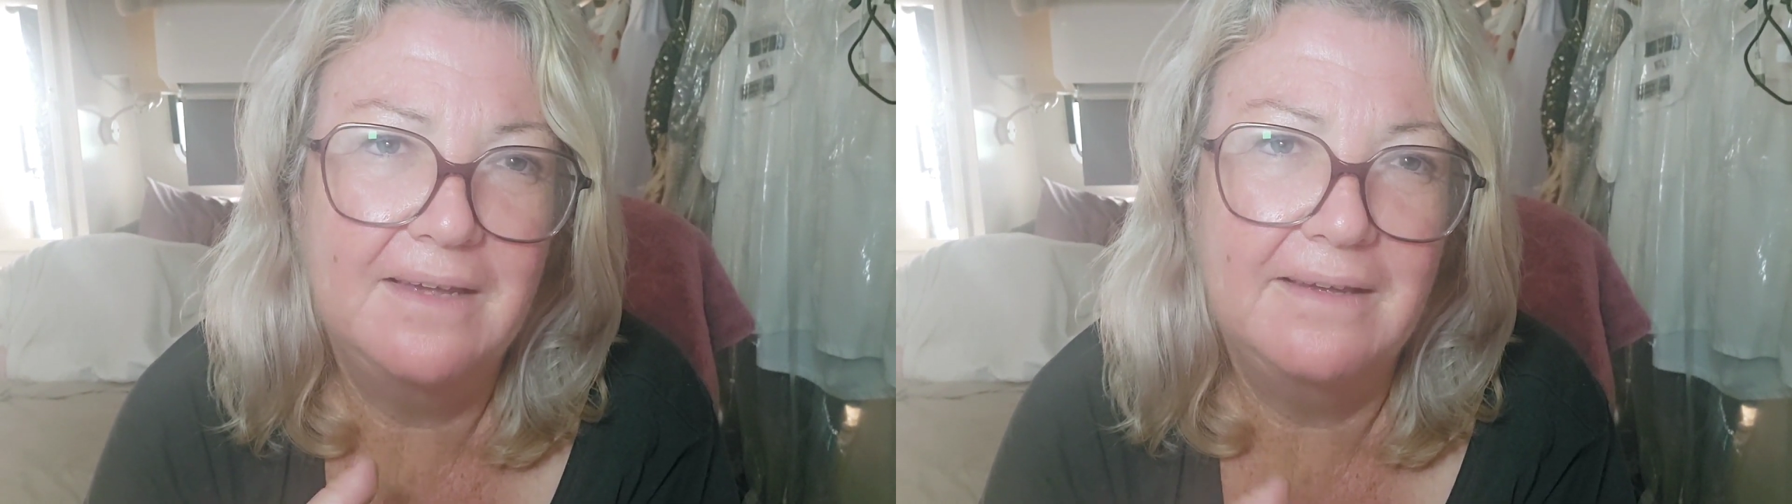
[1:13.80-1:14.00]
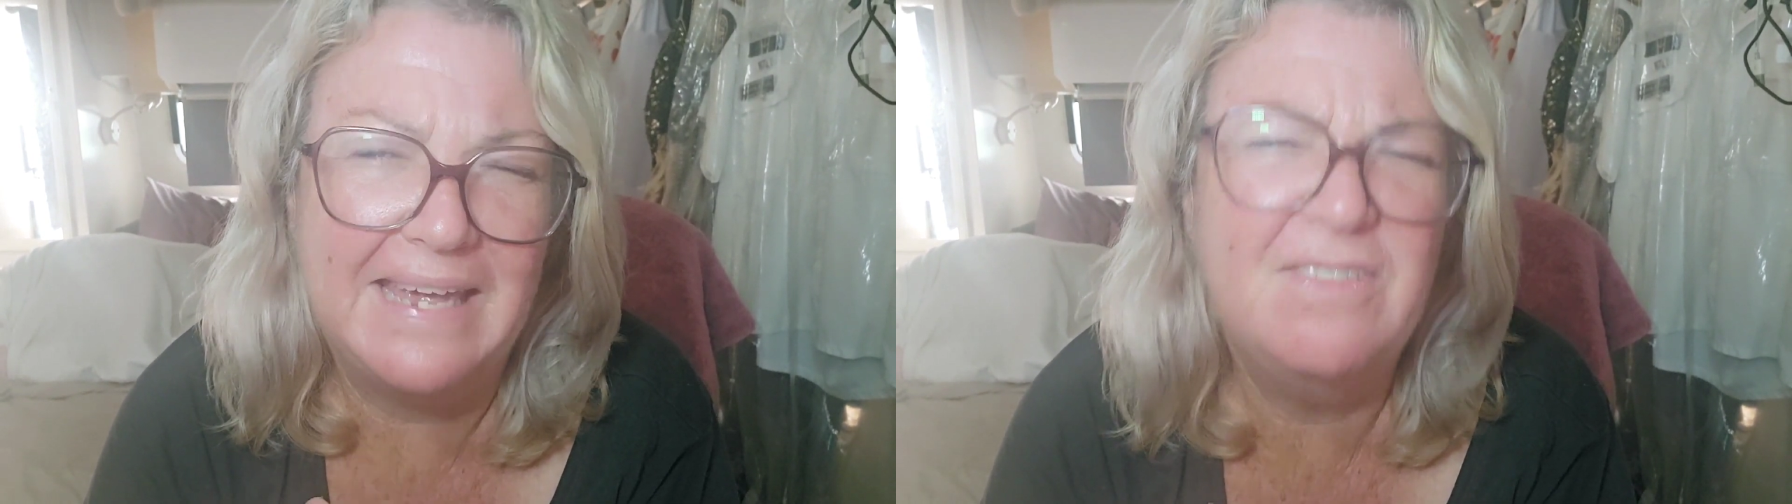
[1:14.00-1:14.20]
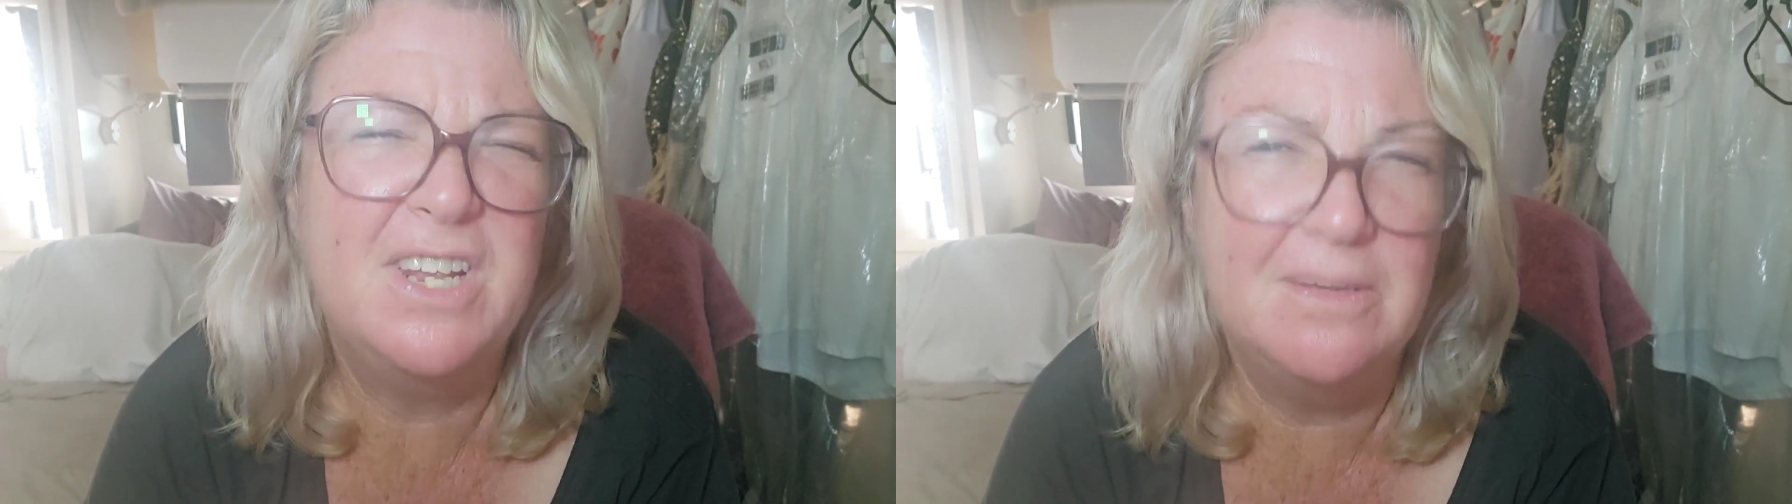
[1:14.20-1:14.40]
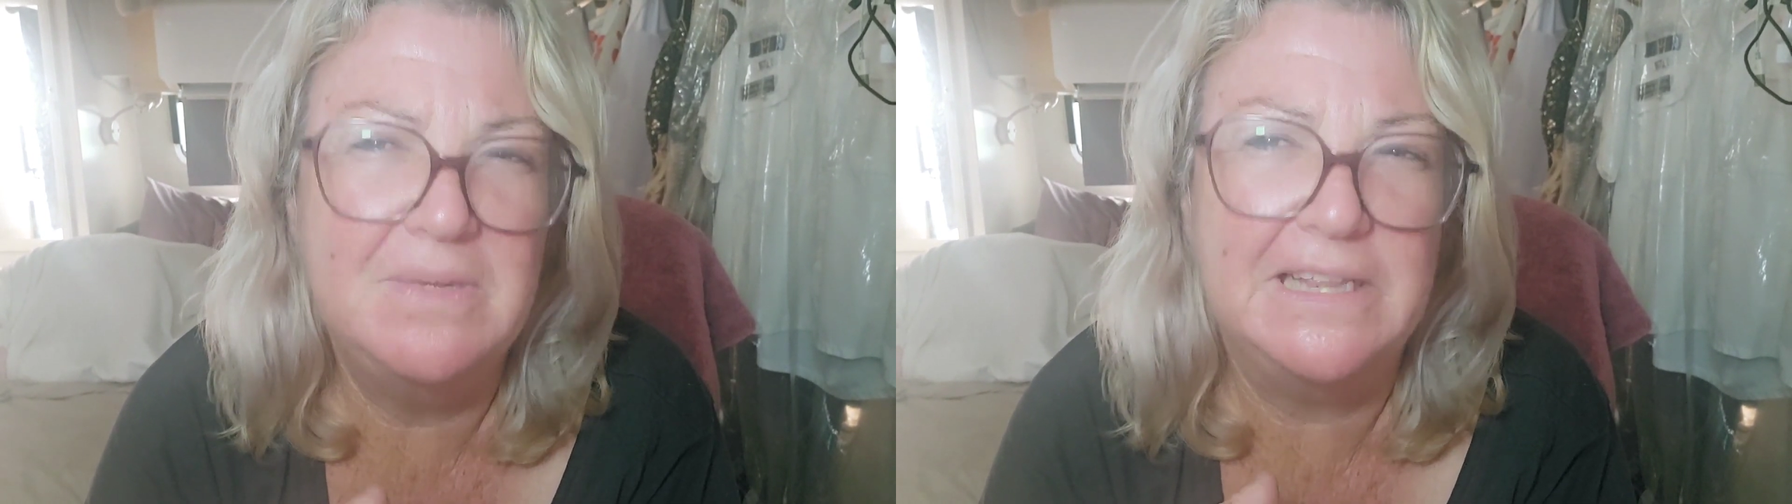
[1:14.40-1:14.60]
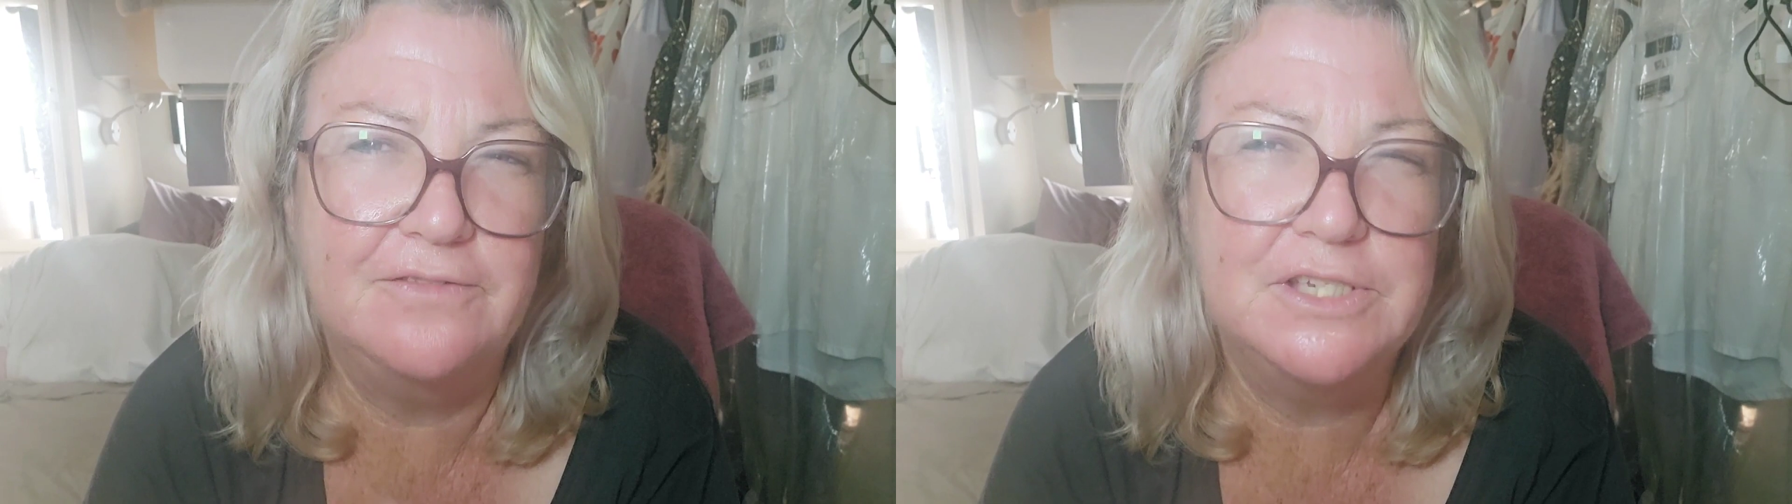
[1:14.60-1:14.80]
Even in the
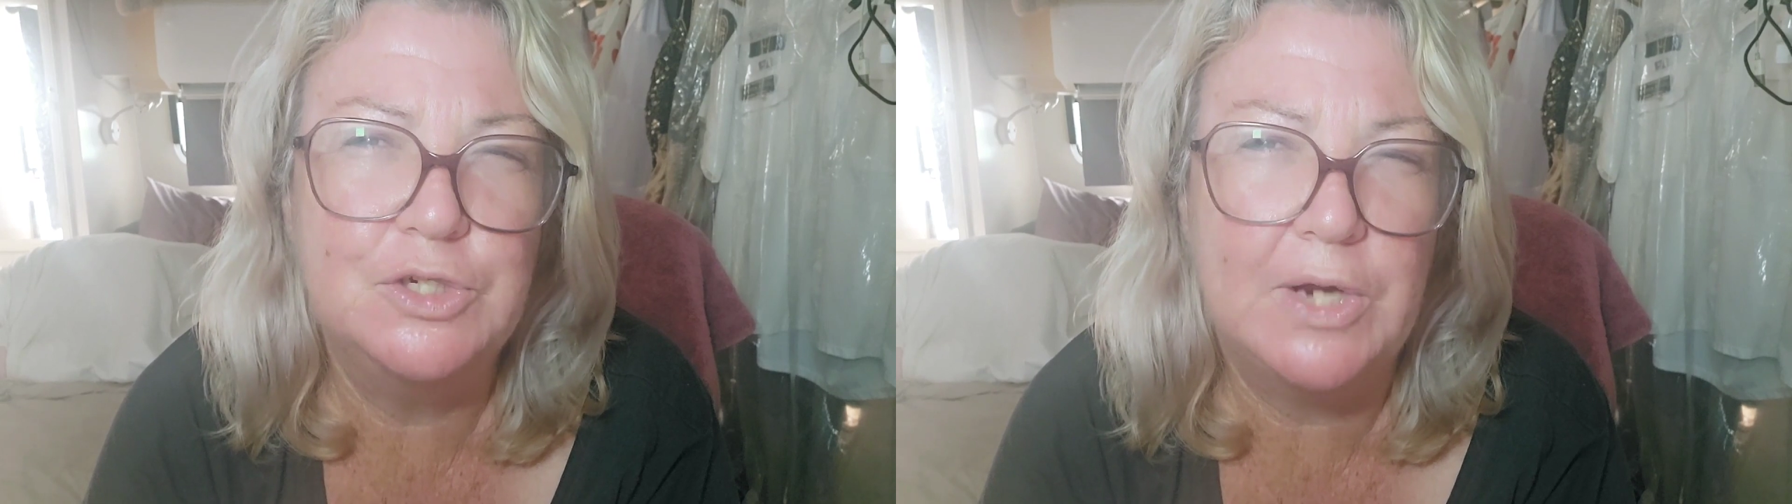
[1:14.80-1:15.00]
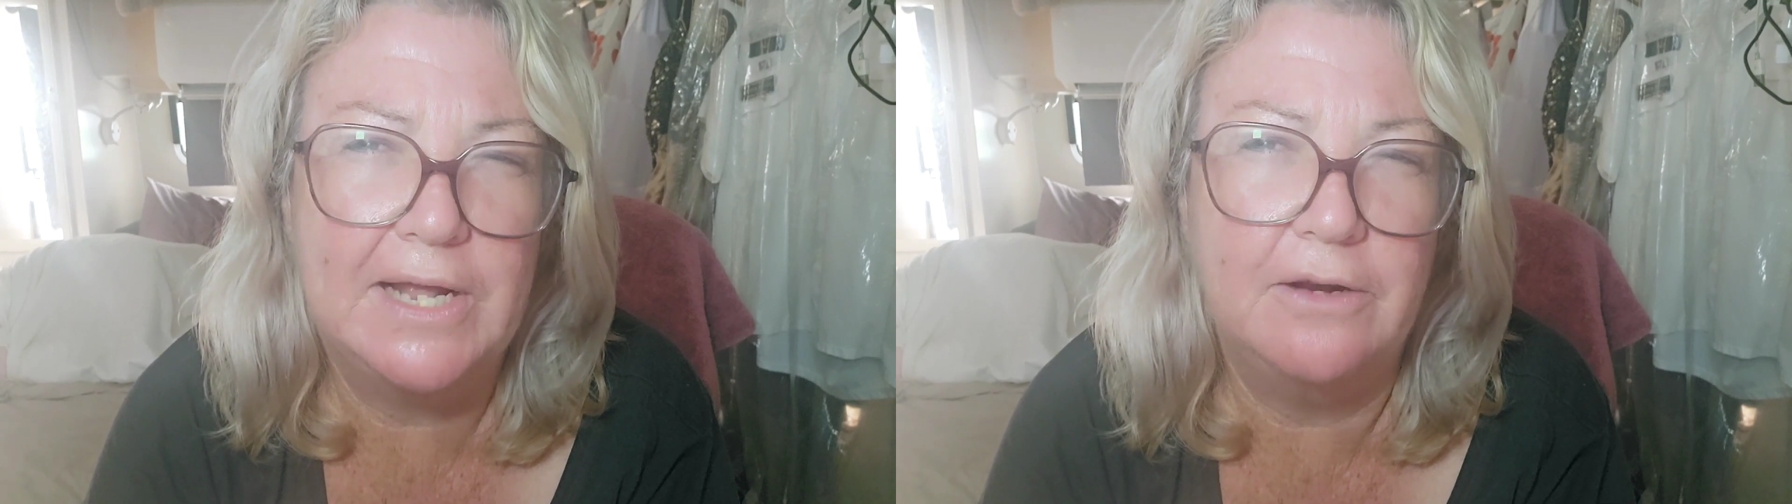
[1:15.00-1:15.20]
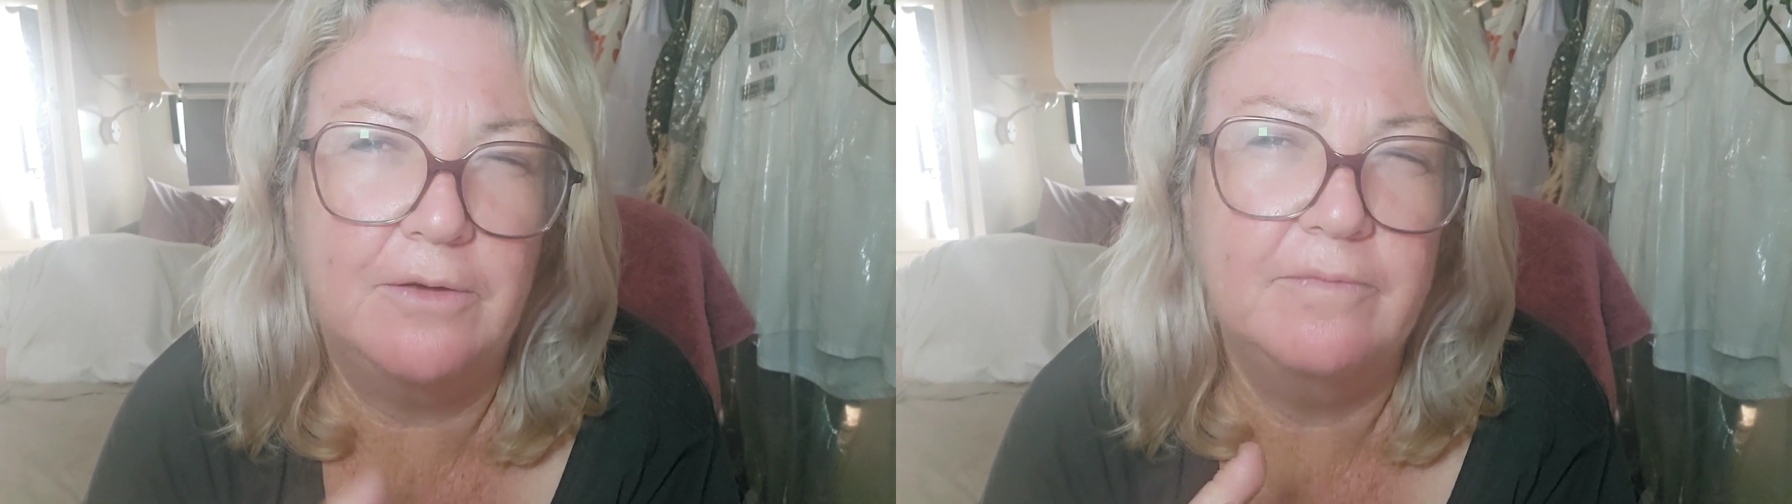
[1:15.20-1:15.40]
middle of Australia,